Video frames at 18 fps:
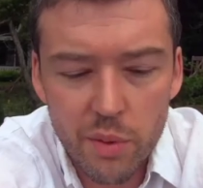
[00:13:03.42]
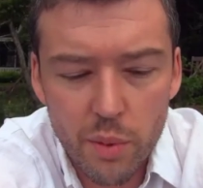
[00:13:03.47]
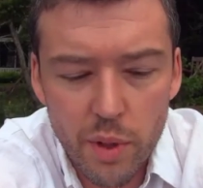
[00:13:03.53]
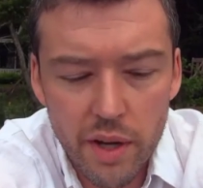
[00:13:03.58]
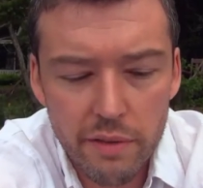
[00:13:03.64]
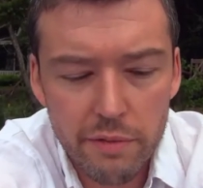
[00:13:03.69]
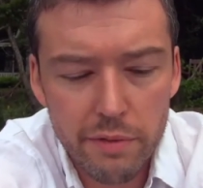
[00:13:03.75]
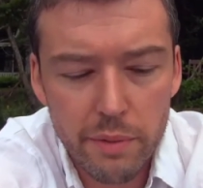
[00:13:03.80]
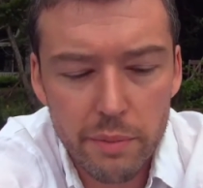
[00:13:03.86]

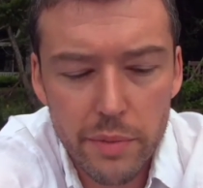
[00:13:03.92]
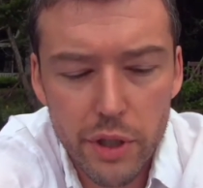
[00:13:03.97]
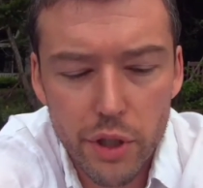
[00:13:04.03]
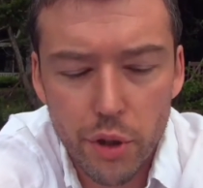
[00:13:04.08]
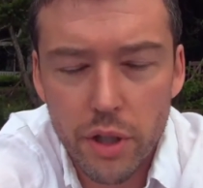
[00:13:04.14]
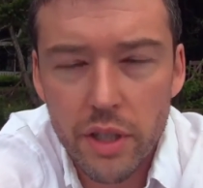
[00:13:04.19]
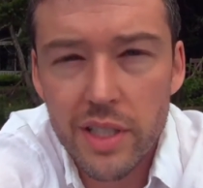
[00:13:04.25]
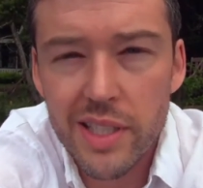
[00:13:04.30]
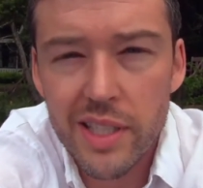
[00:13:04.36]
away from New
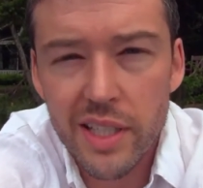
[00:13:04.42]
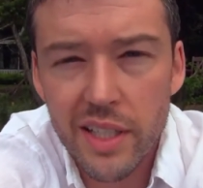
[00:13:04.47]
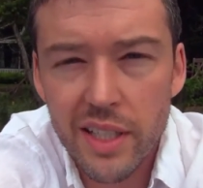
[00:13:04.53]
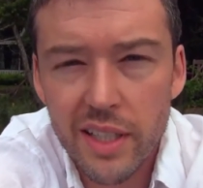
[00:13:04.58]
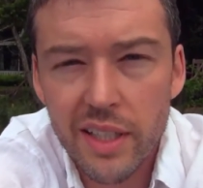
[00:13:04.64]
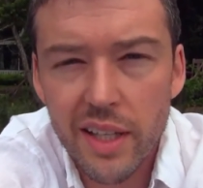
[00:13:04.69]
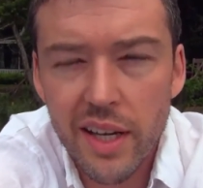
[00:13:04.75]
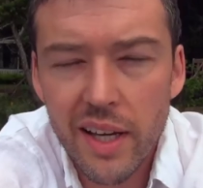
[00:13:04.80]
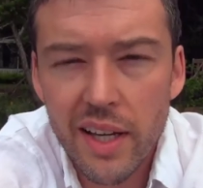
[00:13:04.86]
York City
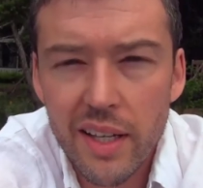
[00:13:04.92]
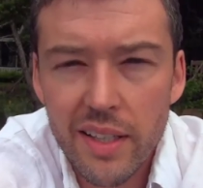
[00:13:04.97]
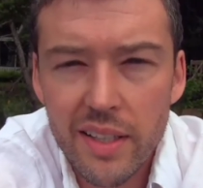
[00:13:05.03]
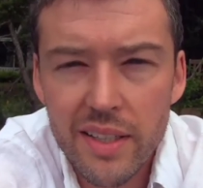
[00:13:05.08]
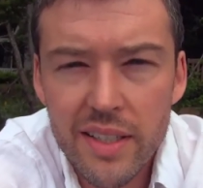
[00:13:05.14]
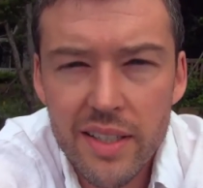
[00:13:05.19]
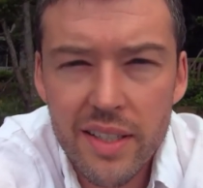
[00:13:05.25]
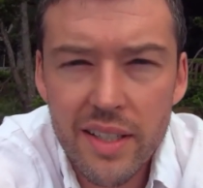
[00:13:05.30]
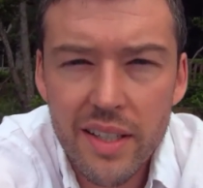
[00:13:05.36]

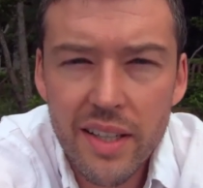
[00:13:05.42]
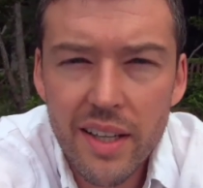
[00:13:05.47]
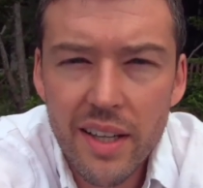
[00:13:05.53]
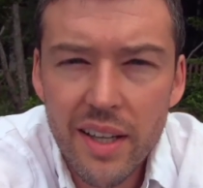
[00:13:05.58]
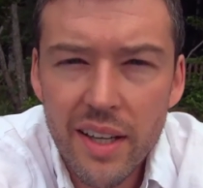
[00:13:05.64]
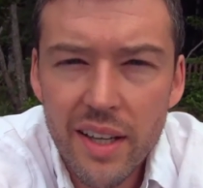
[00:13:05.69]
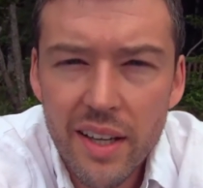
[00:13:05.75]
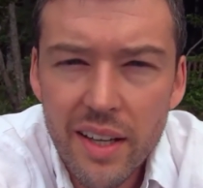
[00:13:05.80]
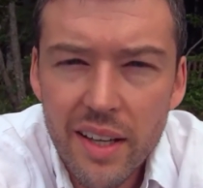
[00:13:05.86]
and
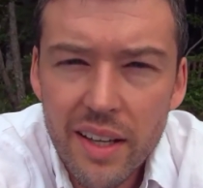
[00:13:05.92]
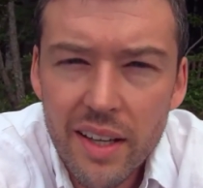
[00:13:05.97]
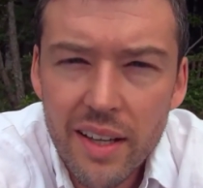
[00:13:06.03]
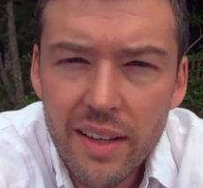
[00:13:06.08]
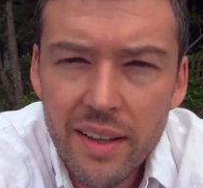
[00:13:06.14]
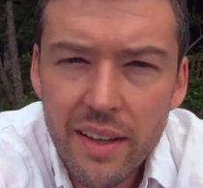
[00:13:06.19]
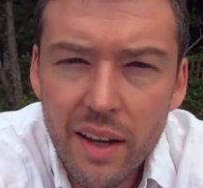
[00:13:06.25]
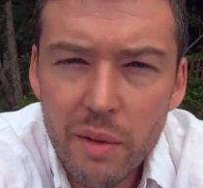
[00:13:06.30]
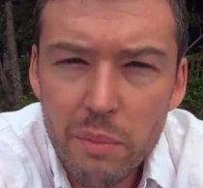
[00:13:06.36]

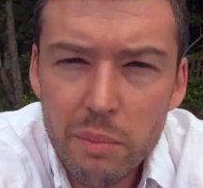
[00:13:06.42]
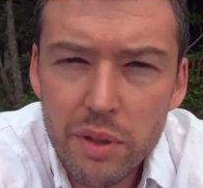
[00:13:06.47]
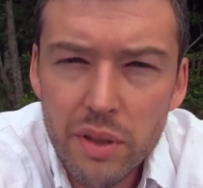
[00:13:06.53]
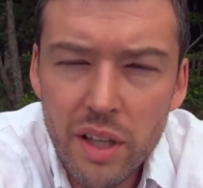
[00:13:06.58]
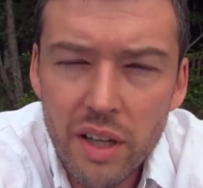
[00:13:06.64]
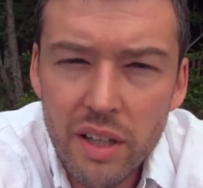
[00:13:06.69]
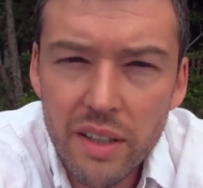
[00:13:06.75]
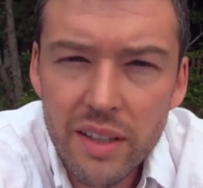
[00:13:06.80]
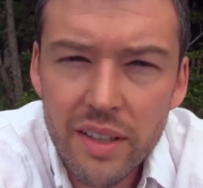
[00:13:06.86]

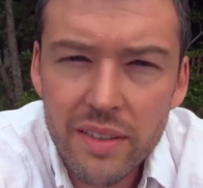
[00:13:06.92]
unplug.